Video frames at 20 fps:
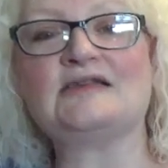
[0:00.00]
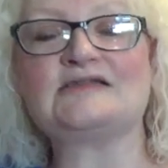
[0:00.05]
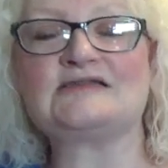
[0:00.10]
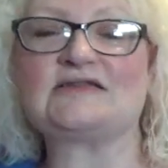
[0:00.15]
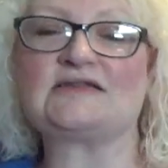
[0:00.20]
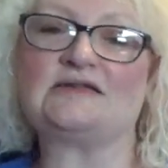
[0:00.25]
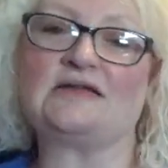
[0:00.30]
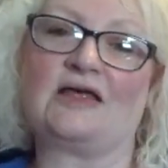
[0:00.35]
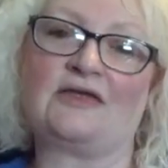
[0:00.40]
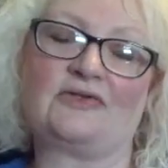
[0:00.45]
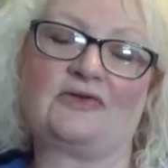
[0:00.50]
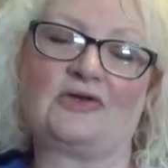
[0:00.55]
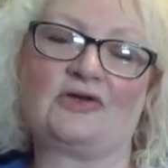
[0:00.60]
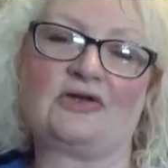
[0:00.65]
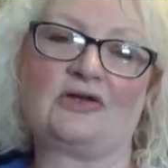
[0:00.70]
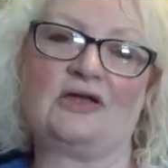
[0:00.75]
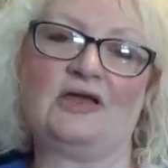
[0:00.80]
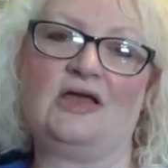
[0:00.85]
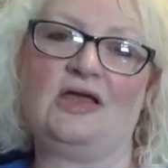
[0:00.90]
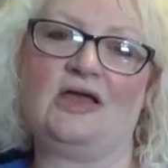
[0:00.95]
is
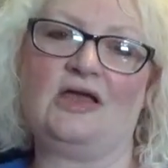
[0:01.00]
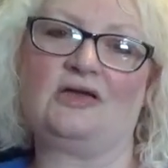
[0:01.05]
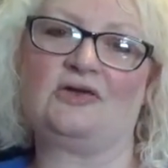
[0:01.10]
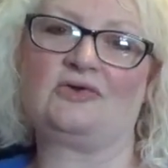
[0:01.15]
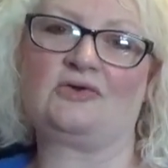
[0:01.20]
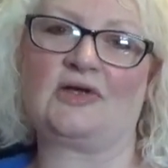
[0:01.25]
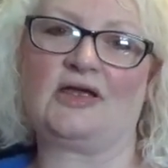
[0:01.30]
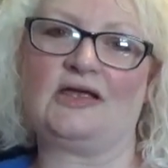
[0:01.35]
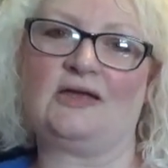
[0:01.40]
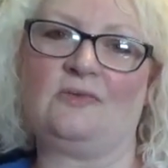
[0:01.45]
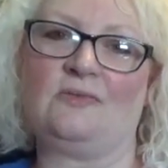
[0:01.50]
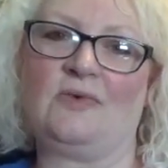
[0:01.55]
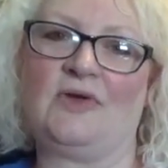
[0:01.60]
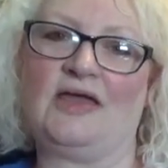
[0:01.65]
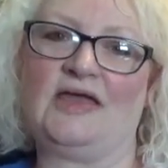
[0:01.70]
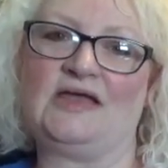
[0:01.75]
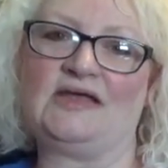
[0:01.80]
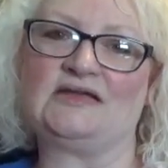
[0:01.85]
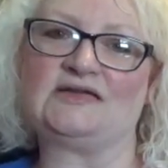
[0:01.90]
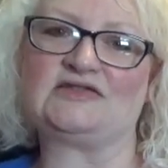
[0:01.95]
another great
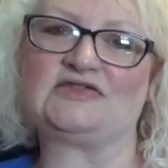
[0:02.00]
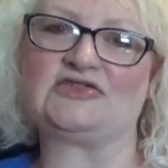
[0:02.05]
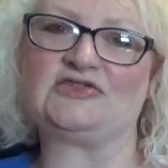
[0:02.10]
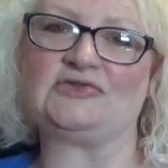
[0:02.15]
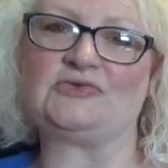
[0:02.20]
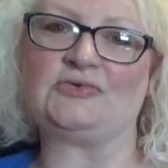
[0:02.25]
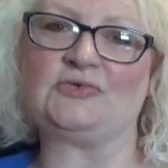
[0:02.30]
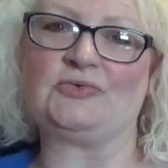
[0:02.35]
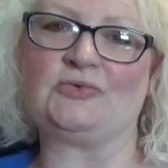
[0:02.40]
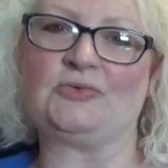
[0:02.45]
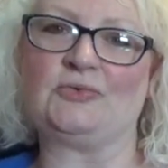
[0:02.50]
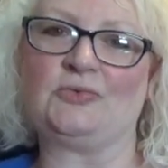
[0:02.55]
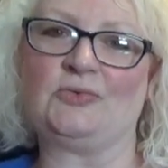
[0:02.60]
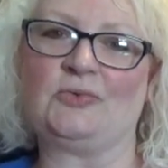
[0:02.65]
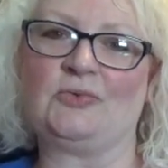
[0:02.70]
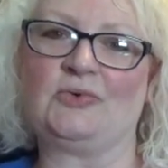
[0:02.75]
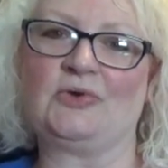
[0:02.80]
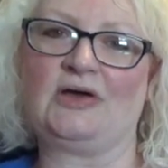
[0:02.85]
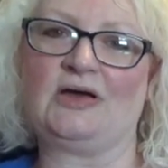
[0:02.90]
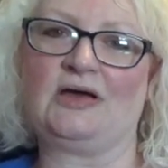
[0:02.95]
way
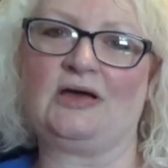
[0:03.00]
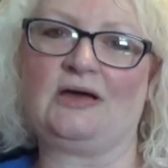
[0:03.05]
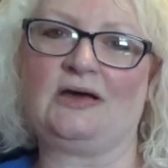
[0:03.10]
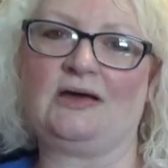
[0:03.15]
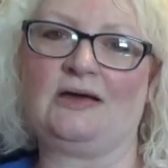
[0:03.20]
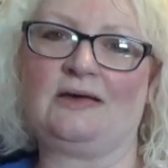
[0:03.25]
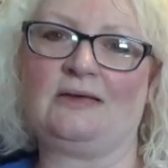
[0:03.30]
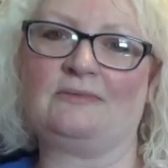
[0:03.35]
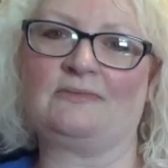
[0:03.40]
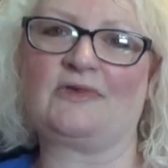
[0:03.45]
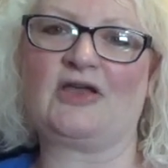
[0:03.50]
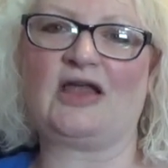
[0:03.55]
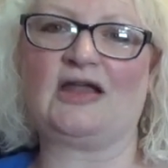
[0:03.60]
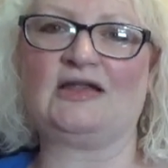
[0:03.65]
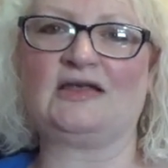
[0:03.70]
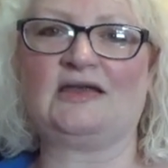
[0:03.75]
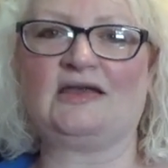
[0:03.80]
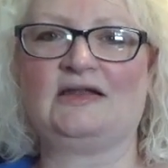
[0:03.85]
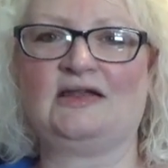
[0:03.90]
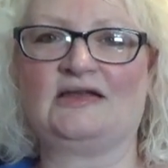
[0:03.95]
to um, kind
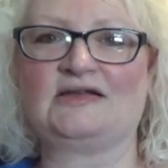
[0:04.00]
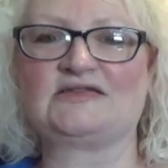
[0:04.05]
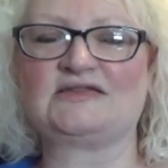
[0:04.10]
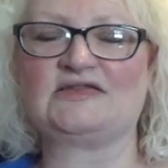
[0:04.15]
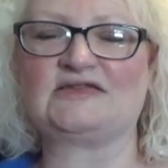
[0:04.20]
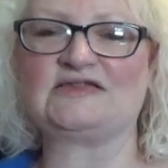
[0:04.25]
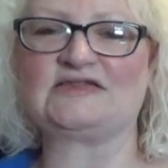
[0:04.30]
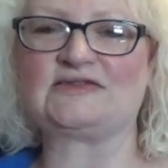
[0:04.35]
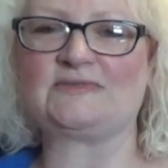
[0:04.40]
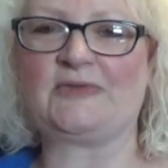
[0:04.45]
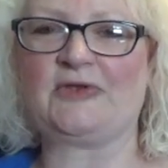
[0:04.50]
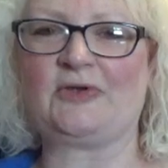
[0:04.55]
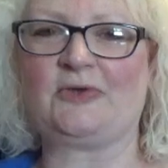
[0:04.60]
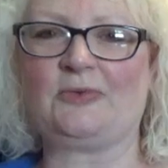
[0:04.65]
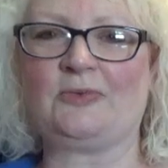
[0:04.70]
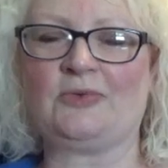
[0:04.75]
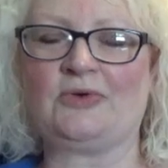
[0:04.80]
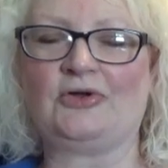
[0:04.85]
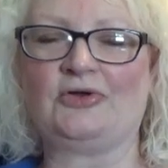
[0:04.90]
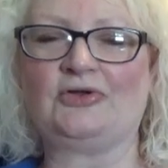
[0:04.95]
of connect to the
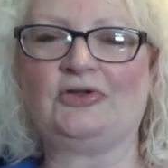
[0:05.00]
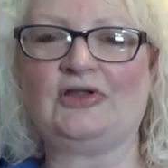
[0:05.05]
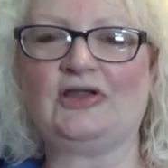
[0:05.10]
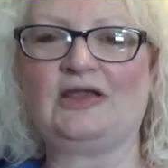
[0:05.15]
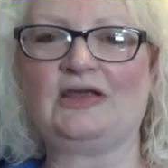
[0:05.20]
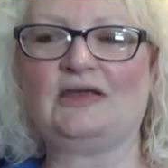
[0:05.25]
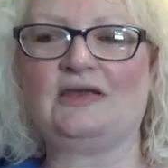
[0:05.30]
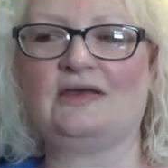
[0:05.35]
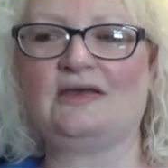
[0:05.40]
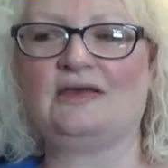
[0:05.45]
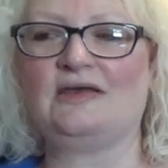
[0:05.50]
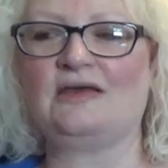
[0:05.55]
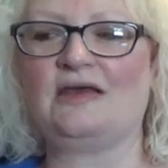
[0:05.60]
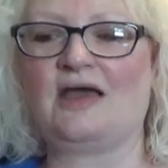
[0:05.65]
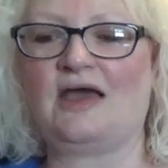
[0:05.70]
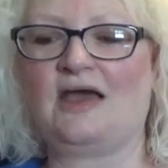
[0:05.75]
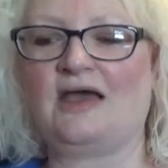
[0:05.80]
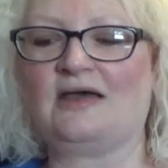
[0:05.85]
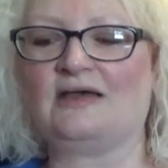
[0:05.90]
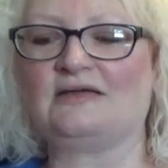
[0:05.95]
spirit world
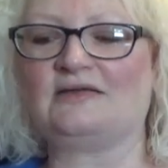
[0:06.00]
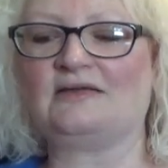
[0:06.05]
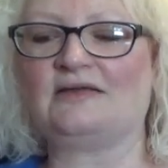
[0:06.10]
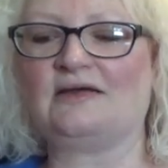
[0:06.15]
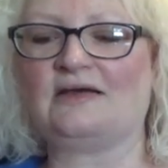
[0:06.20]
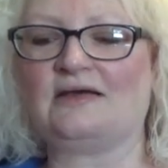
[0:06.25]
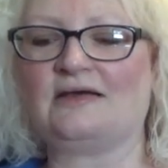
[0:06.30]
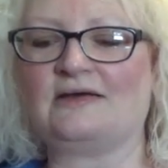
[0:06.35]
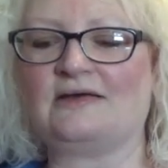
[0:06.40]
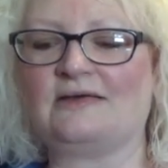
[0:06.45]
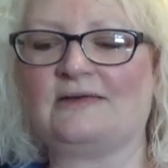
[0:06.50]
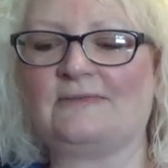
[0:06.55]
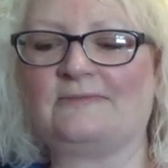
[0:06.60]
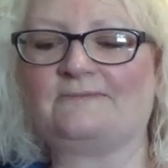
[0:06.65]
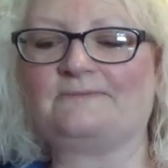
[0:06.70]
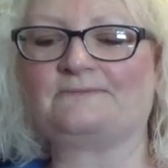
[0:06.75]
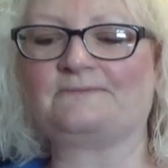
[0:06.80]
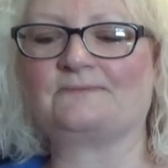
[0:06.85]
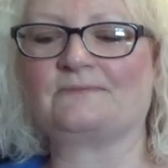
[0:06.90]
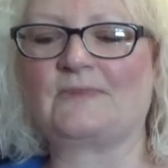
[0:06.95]
and
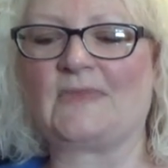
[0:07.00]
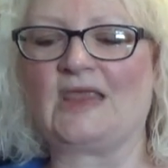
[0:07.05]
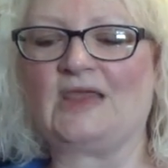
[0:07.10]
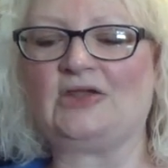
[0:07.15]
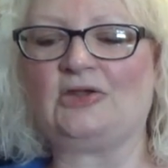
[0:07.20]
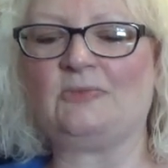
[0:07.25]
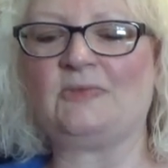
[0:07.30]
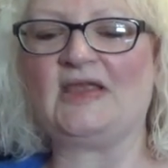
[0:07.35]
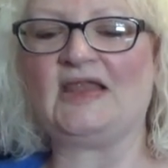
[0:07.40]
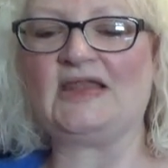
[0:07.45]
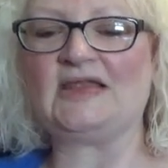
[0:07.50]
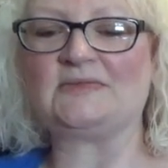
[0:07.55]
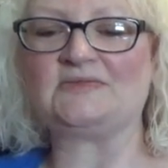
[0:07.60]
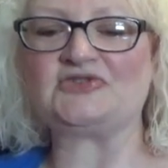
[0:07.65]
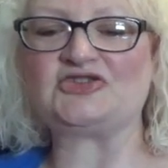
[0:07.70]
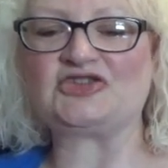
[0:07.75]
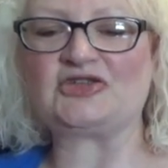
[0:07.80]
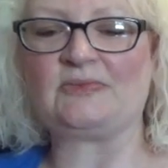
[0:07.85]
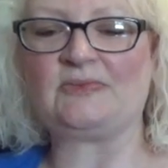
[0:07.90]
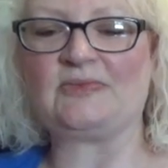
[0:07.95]
um, you know
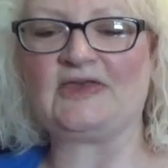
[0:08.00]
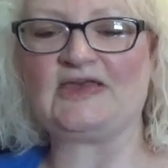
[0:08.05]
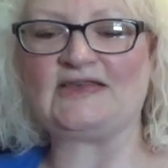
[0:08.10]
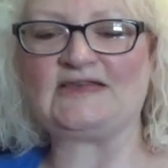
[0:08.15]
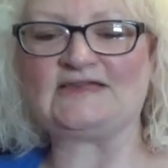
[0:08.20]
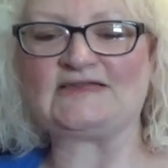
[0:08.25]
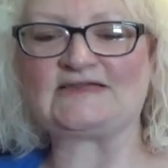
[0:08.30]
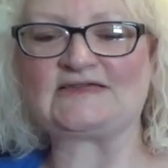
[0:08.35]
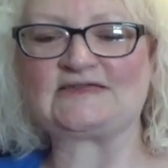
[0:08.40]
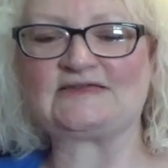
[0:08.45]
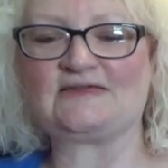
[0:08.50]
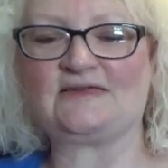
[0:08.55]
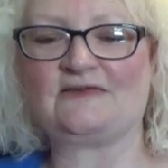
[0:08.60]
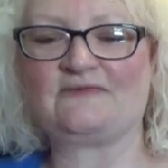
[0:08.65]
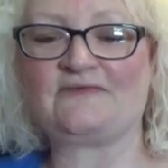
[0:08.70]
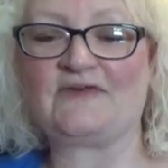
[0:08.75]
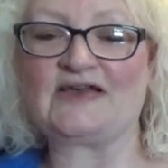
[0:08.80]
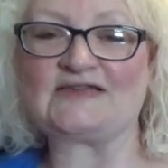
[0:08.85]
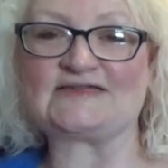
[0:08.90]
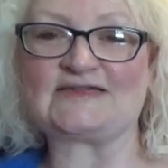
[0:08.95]
mediumship is
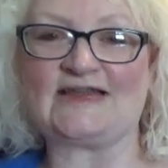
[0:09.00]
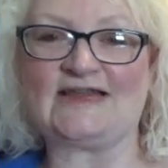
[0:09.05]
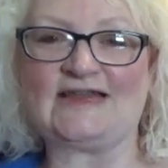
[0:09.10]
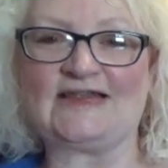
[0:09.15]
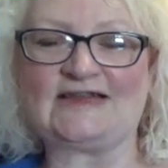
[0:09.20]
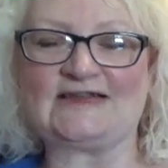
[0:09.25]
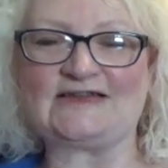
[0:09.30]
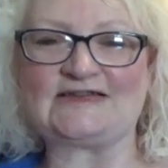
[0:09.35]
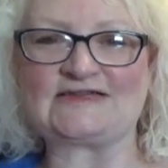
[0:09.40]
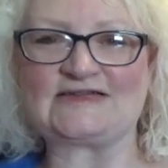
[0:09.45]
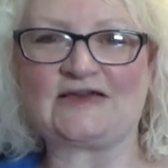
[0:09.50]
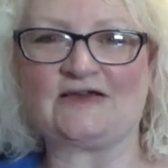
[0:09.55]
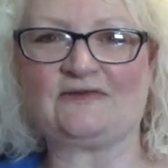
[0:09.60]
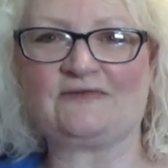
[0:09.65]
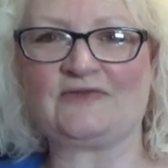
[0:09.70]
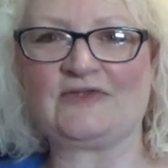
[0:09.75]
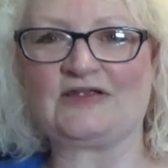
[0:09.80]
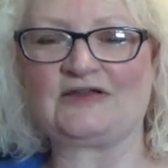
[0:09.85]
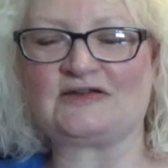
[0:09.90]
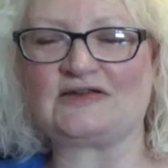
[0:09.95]
fascinating in itself.
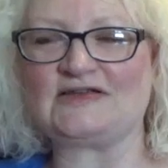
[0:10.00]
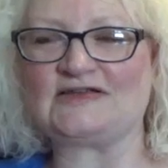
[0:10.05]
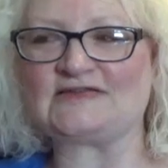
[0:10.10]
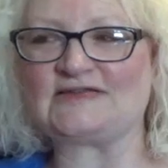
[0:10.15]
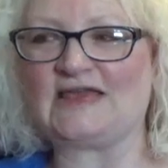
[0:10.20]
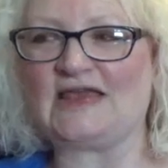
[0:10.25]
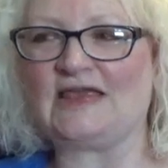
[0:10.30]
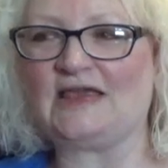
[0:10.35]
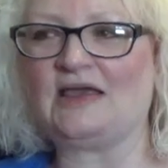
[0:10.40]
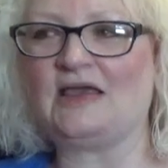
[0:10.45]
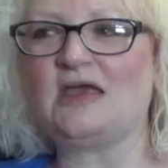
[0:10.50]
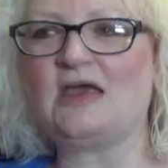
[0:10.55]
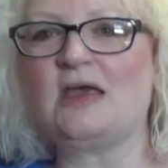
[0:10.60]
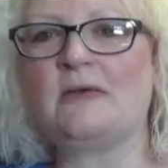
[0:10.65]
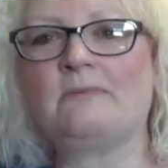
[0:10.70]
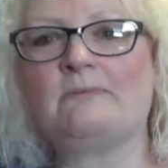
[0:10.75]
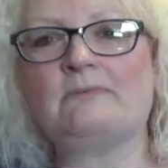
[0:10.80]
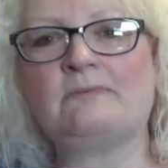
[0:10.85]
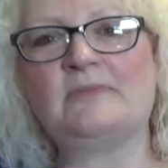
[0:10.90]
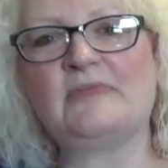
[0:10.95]
There is a
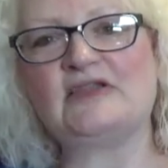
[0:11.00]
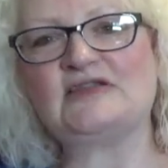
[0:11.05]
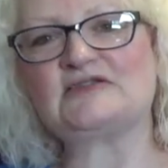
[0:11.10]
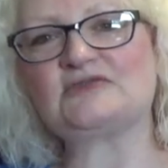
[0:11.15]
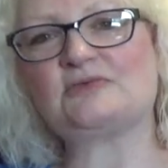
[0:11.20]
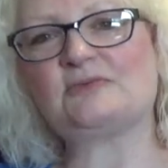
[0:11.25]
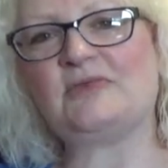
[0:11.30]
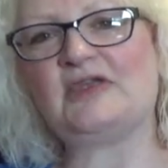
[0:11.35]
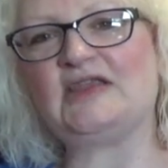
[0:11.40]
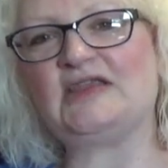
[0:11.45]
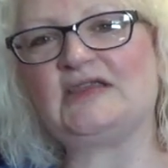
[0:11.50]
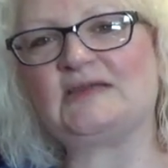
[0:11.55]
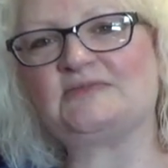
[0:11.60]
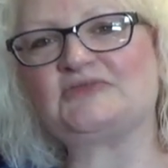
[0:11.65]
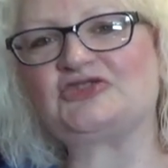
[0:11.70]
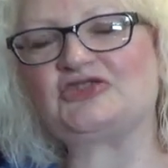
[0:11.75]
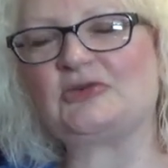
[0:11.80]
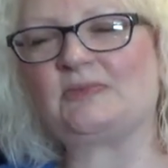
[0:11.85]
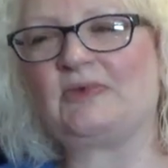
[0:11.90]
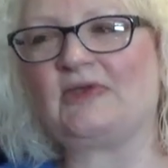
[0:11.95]
mental
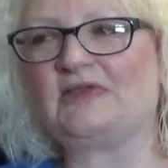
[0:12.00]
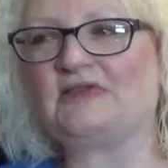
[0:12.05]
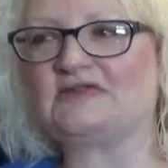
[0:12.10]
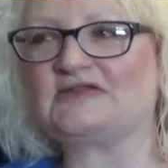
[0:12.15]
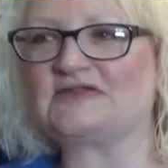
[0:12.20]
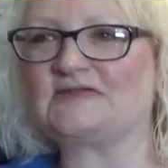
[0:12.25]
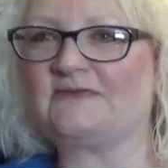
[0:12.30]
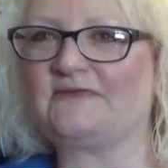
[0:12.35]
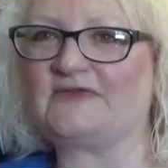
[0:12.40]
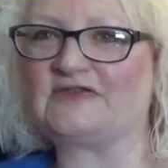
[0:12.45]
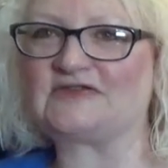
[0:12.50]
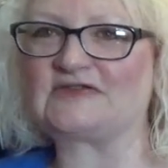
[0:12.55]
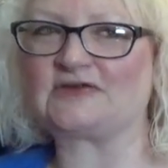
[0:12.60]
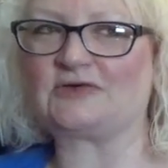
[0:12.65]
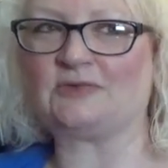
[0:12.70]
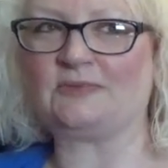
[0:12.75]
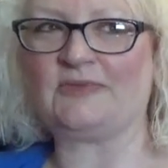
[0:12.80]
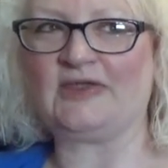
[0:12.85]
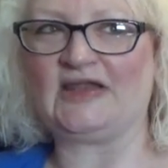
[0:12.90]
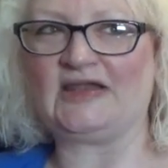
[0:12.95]
mediumship and there's a
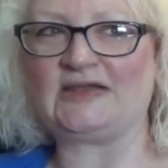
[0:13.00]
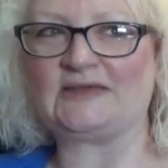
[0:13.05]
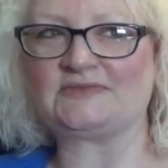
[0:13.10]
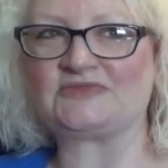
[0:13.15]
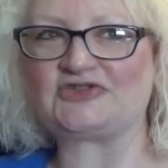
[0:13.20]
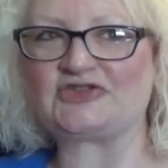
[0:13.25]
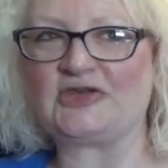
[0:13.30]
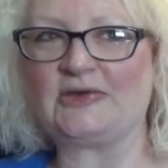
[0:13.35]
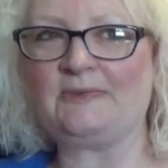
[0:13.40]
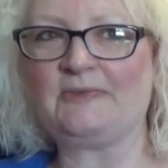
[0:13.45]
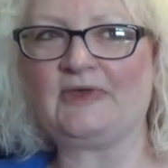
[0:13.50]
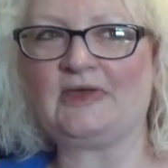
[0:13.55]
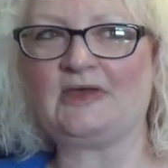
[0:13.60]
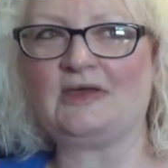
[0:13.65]
physical mediumship.